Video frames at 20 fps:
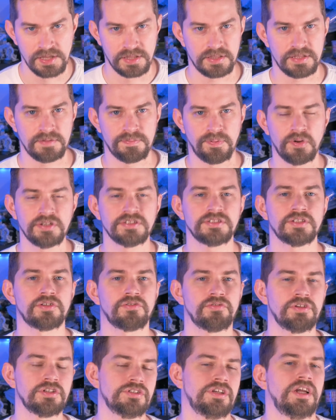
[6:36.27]
The poisoned
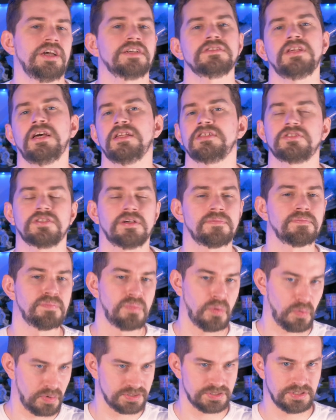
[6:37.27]
creature has had some
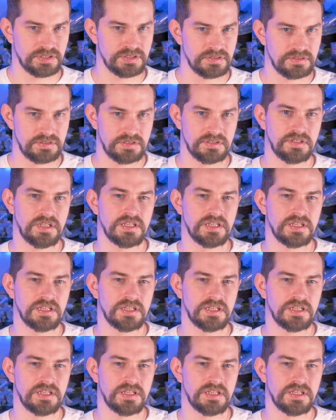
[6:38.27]
poison